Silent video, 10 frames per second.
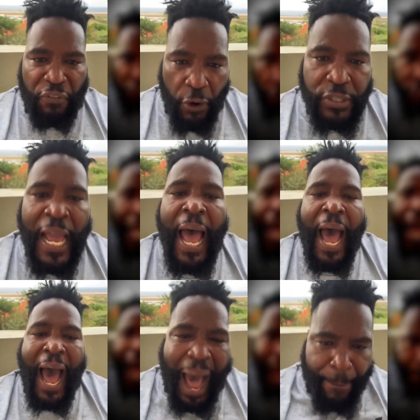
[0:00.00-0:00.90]
first,
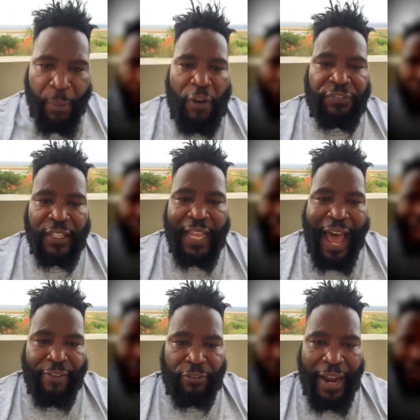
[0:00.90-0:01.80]
hop off the
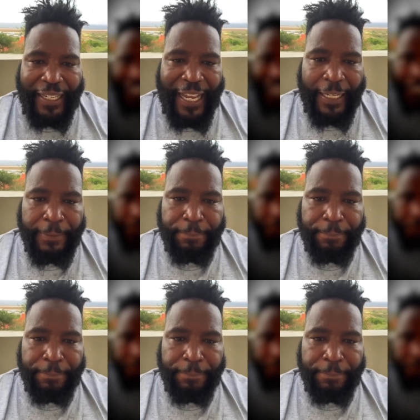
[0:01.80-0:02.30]
live right now.